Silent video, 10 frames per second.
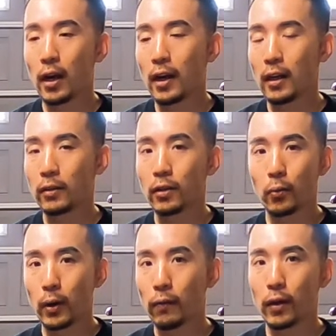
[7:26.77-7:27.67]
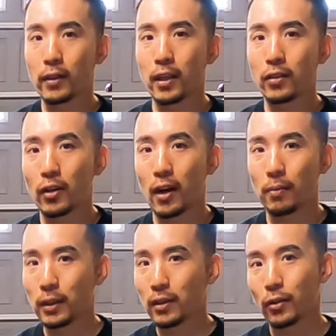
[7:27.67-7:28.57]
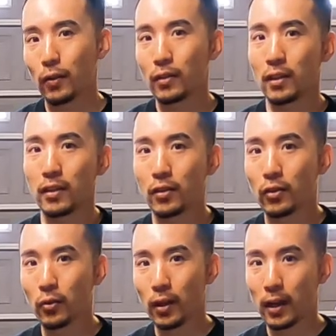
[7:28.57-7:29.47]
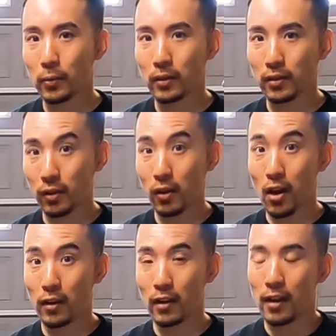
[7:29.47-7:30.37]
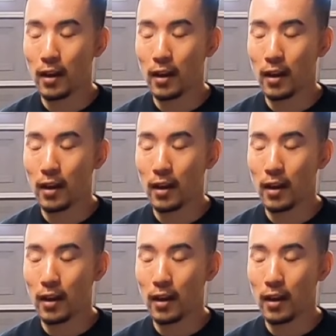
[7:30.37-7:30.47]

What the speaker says: I went for a test drive, but the service engine soon light was still on.